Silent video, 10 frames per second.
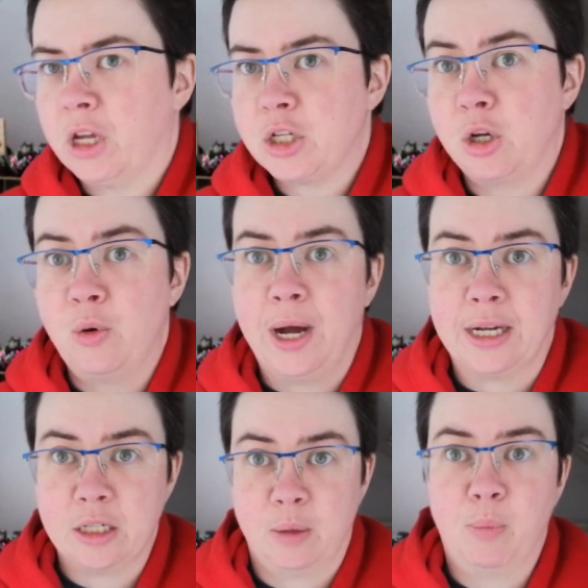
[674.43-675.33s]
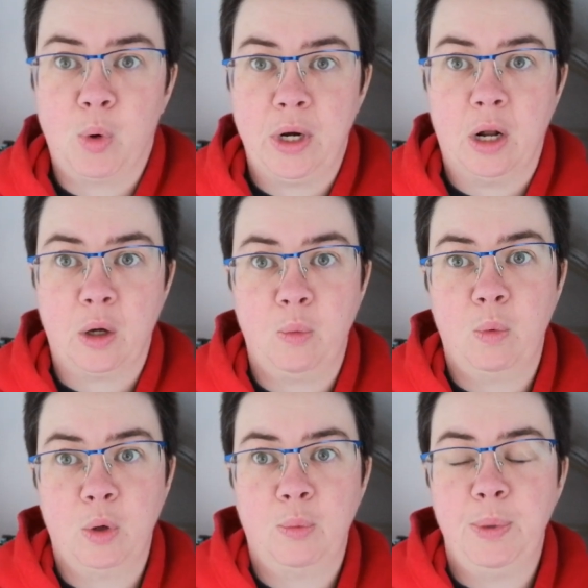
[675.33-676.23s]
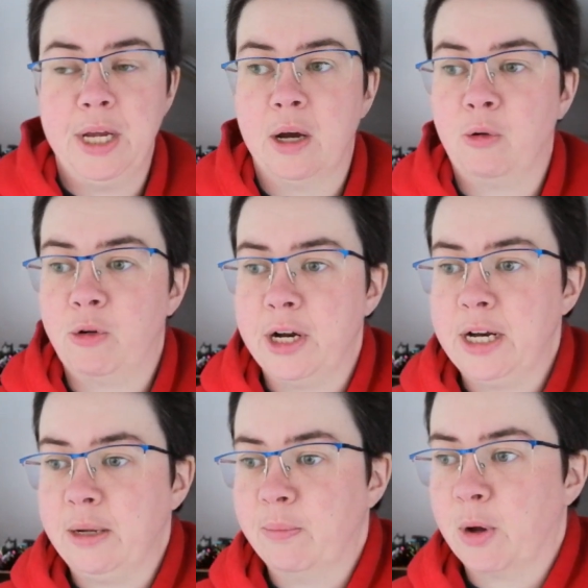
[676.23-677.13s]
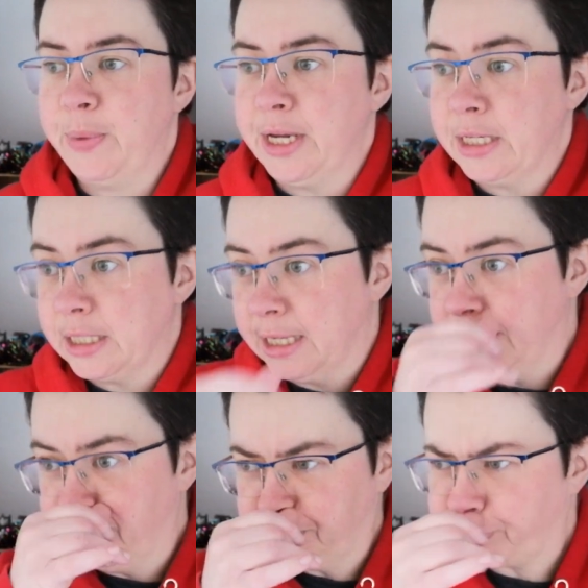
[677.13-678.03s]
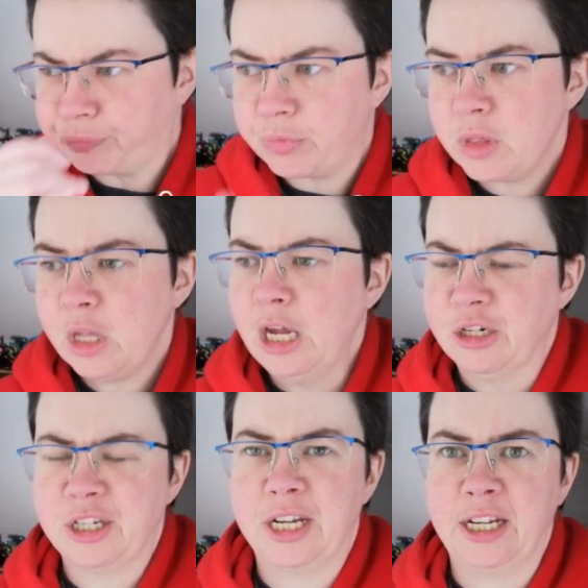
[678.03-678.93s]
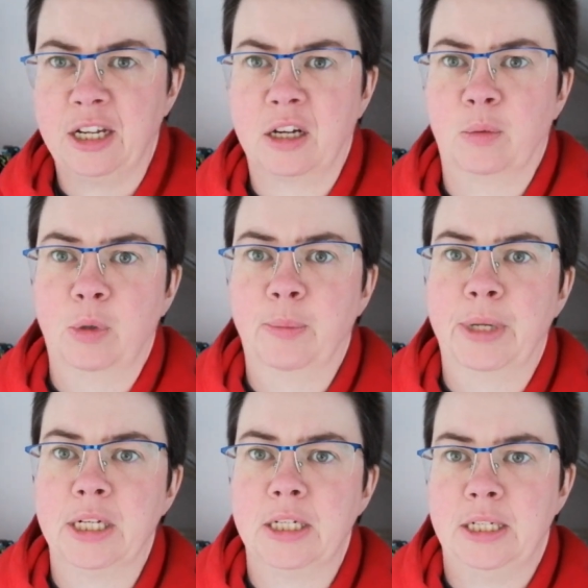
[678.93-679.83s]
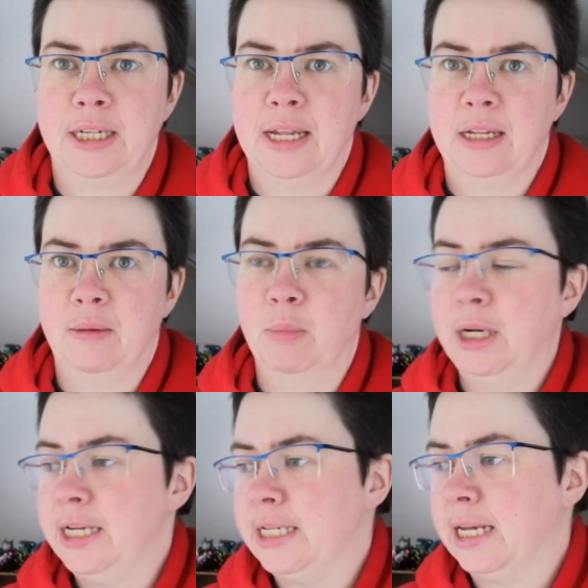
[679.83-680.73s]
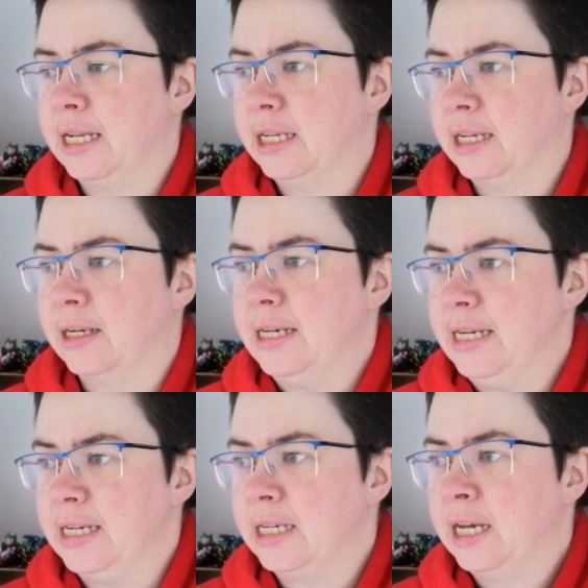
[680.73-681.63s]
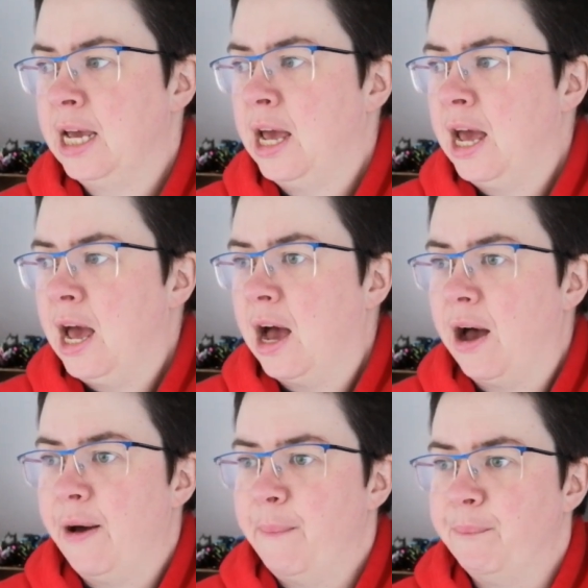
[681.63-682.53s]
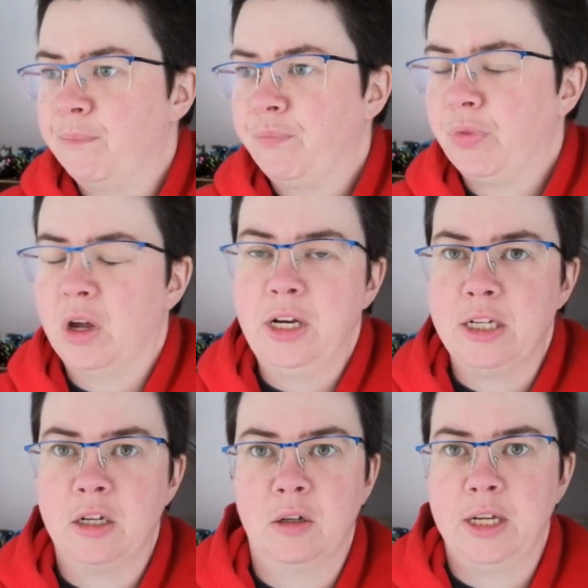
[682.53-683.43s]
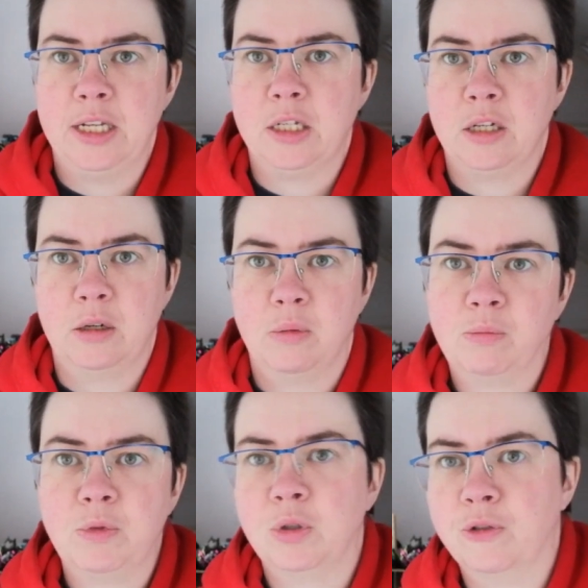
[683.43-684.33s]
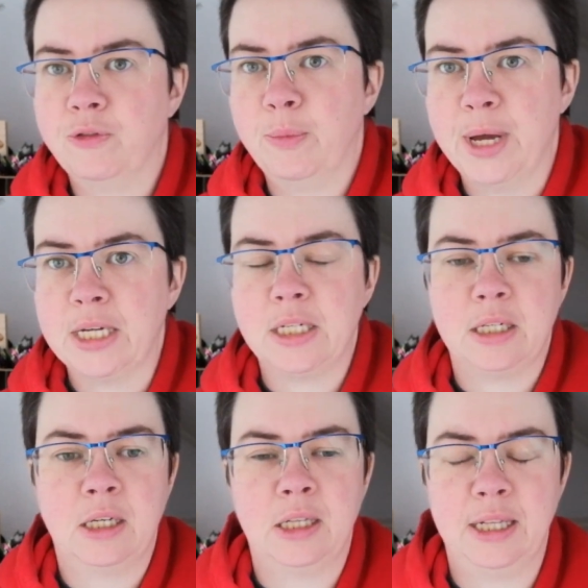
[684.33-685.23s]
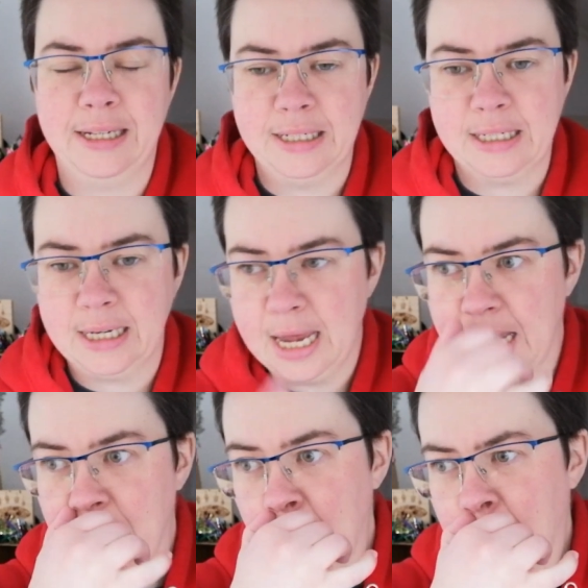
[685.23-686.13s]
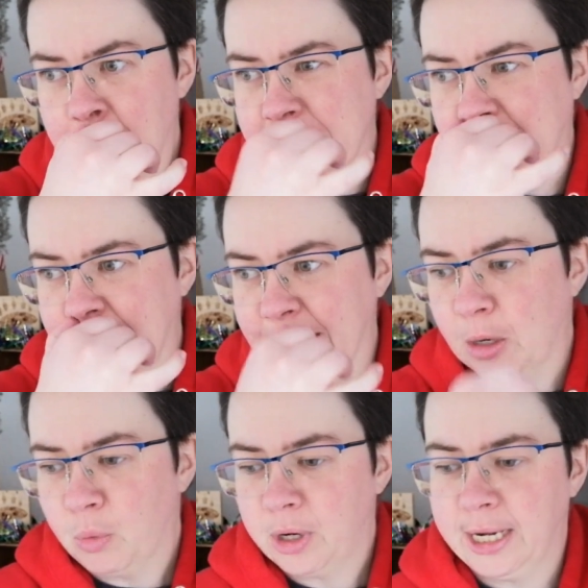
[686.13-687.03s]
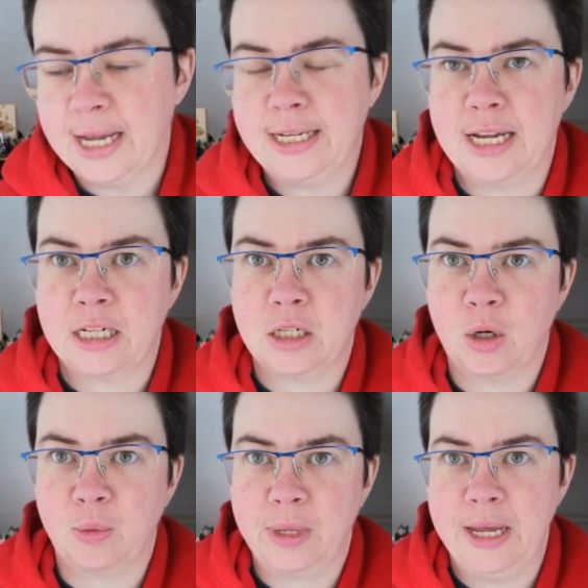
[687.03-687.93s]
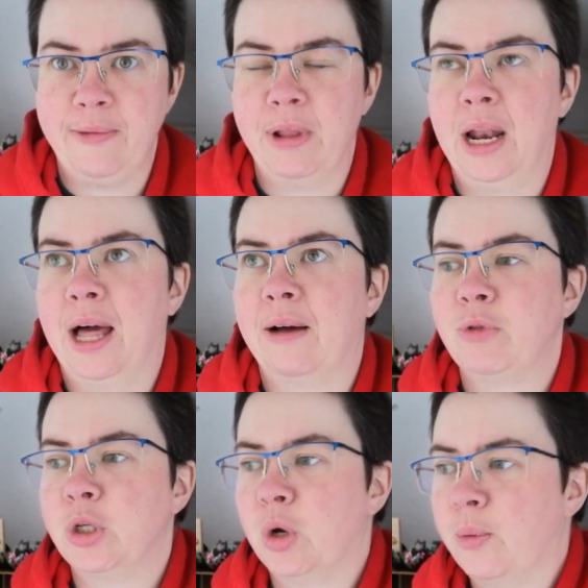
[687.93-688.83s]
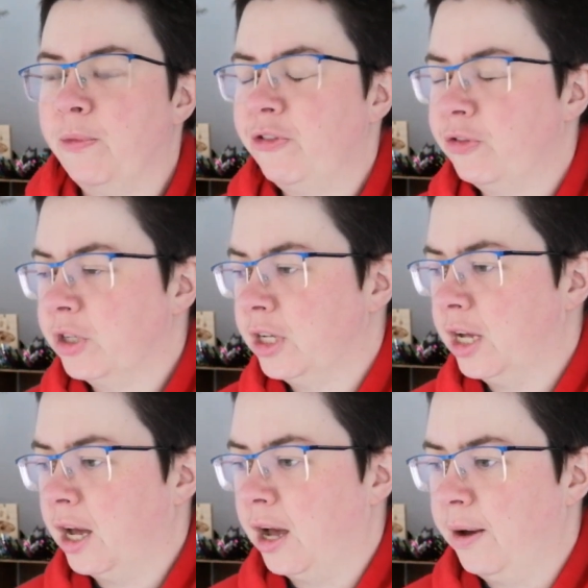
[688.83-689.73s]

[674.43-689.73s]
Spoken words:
So at some point I will be upgrading my PC. It'll just take a couple of months to get the money together that I need. I need to look into sort of the best thing to get. So I think I want to get a desktop, keep the laptop for